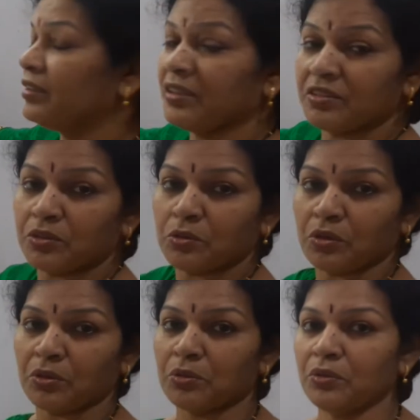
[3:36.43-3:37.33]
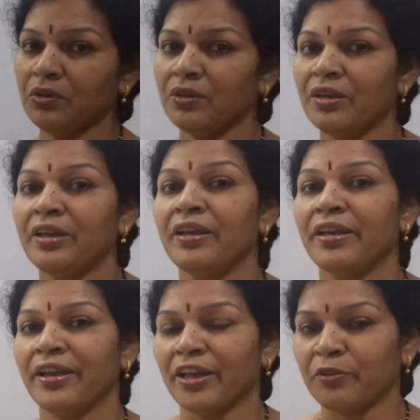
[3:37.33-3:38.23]
is equal to
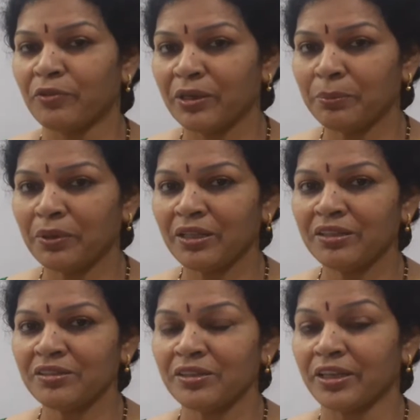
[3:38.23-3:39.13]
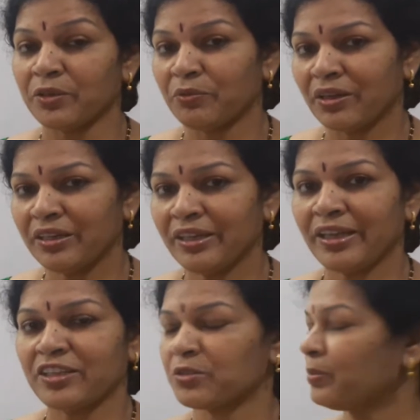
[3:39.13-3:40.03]
N1 plus N1
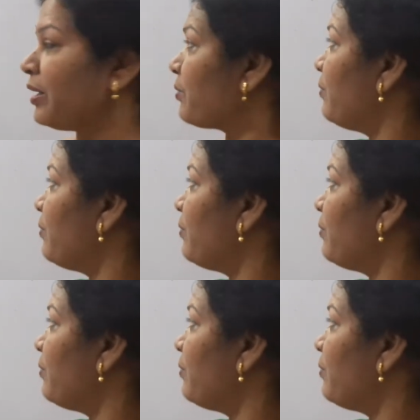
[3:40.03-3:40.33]
X bar